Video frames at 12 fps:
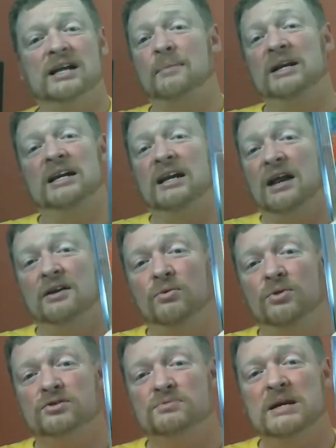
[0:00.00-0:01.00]
I mean, and I know
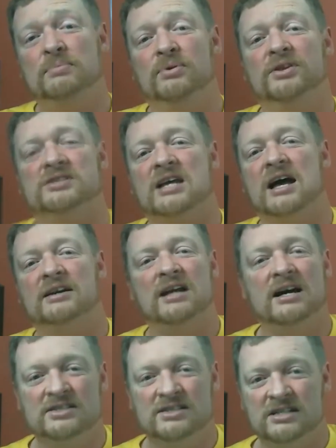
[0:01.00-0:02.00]
there's people that's got
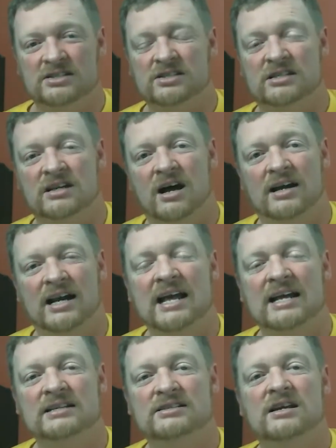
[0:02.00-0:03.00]
9.6s and
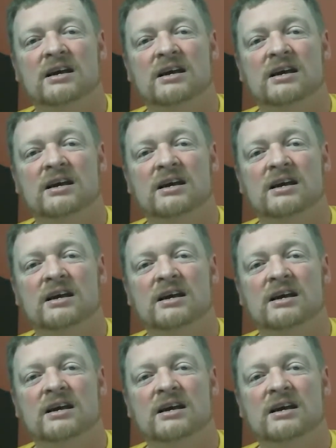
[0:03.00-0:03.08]
9.8s,